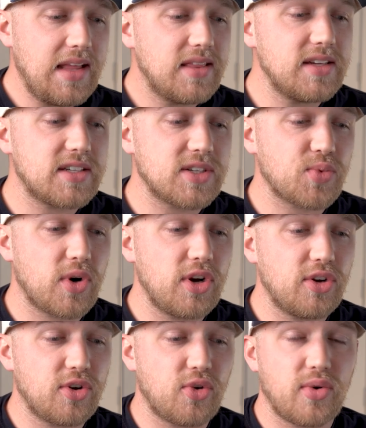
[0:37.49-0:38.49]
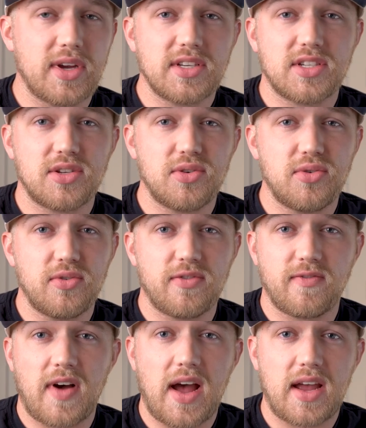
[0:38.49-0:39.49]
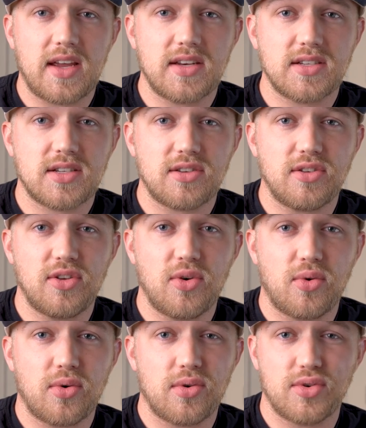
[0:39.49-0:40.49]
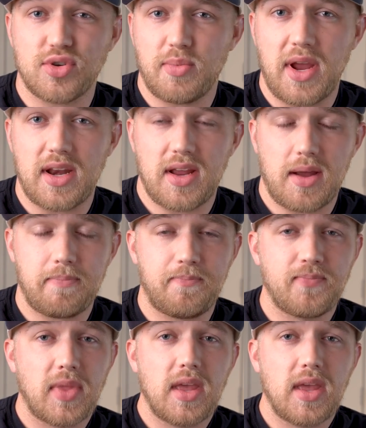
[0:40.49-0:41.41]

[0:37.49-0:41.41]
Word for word: This is where you're going to find your domain name.